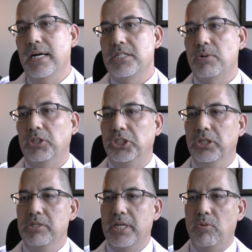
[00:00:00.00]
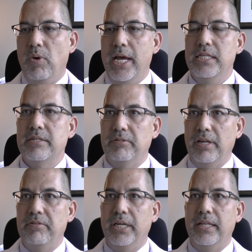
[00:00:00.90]
So we're choosing ways of
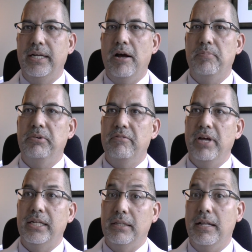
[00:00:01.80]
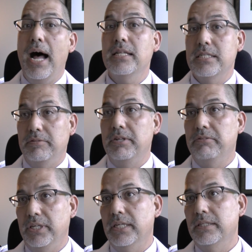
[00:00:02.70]
living that help prevent lots of
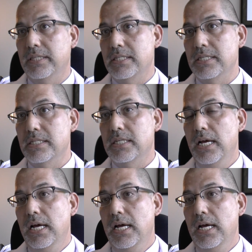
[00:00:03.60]
different illnesses.